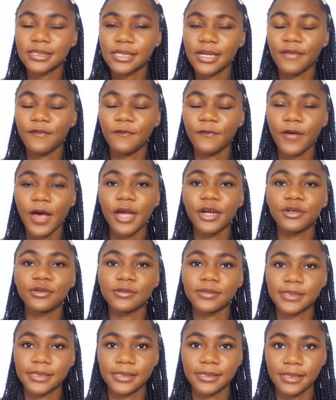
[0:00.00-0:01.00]
and
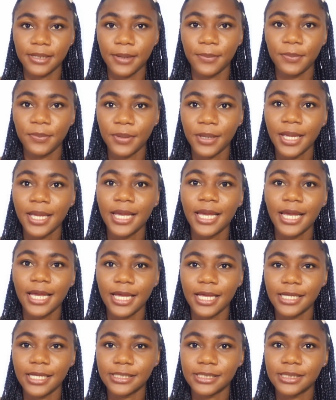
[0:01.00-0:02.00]
final step
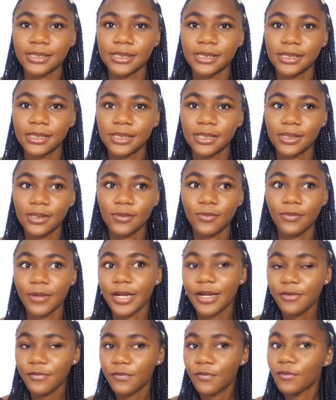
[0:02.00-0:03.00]
is
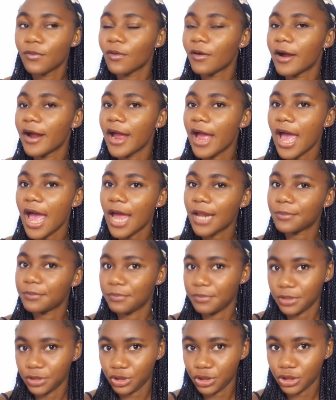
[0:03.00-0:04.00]
waiting for
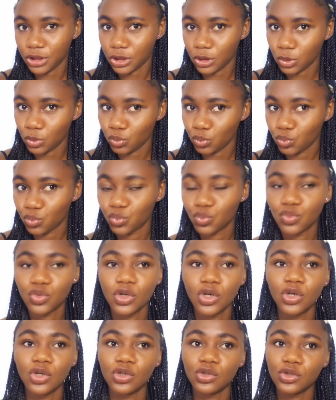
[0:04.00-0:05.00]
admission.
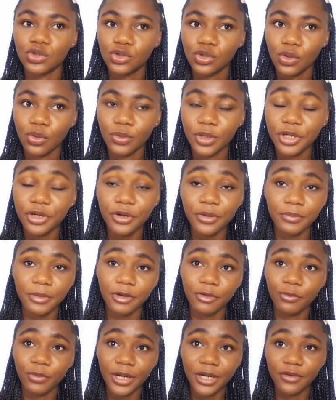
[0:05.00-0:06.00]
So when you're
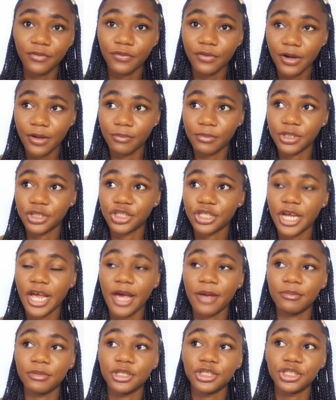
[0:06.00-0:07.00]
waiting for
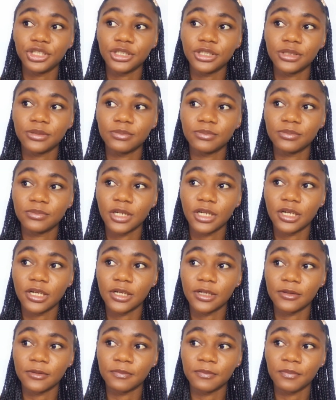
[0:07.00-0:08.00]
admission
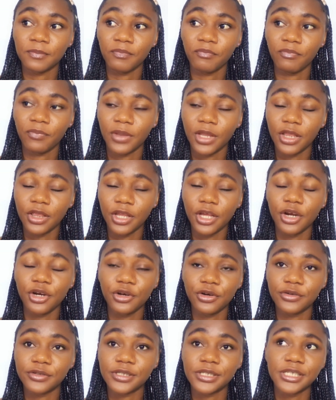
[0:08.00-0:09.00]

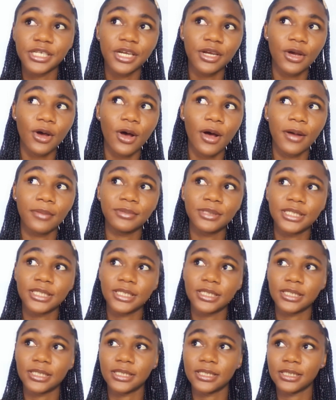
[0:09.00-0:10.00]
letters take up
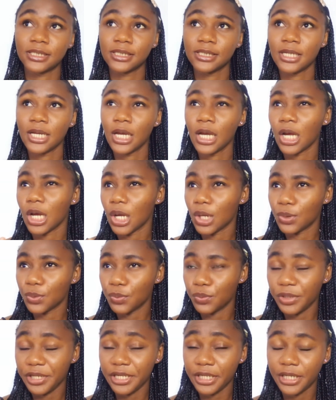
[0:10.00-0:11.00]
to a
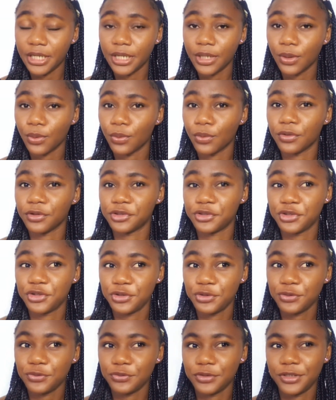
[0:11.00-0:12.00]
week or
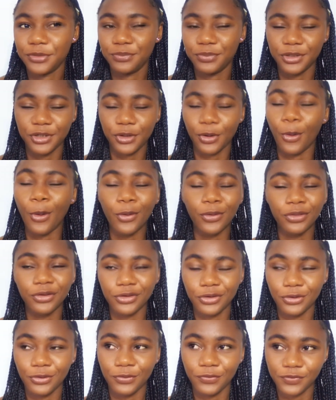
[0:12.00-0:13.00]
two, depending on the
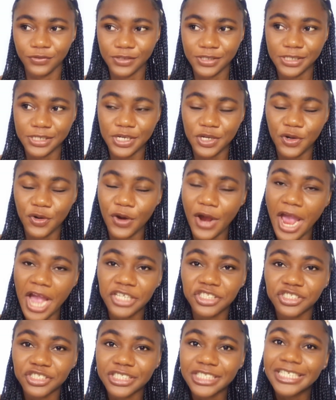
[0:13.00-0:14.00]
university you're
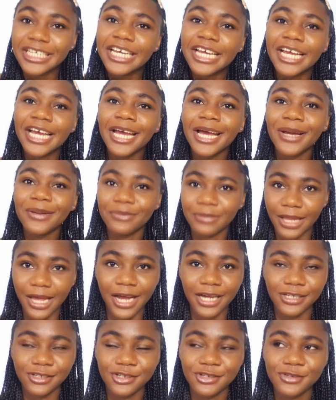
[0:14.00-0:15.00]
actually
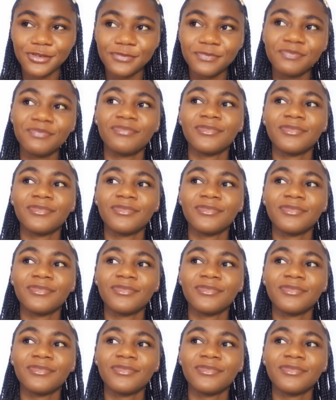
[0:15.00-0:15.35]
applying to.